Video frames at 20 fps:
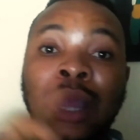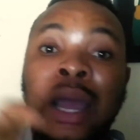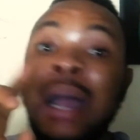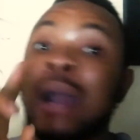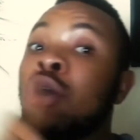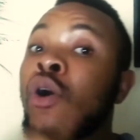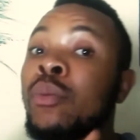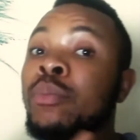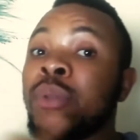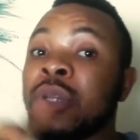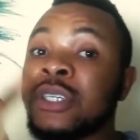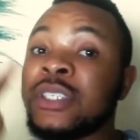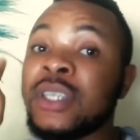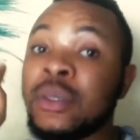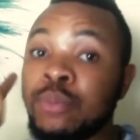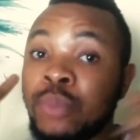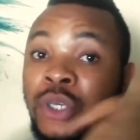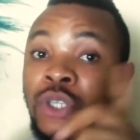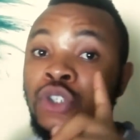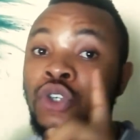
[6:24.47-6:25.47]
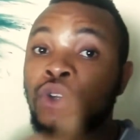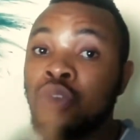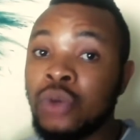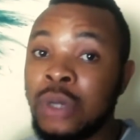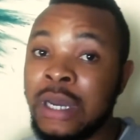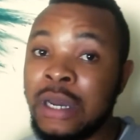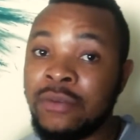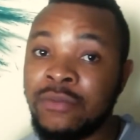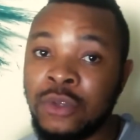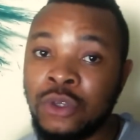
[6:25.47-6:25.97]
accomplish the picture
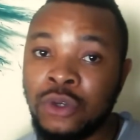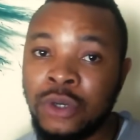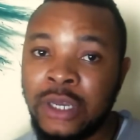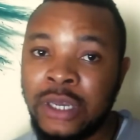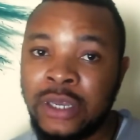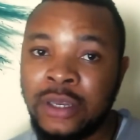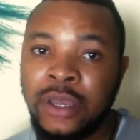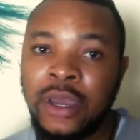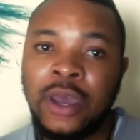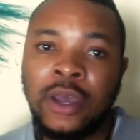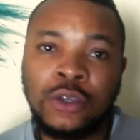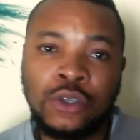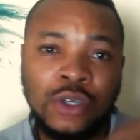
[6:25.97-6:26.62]
you have in your head.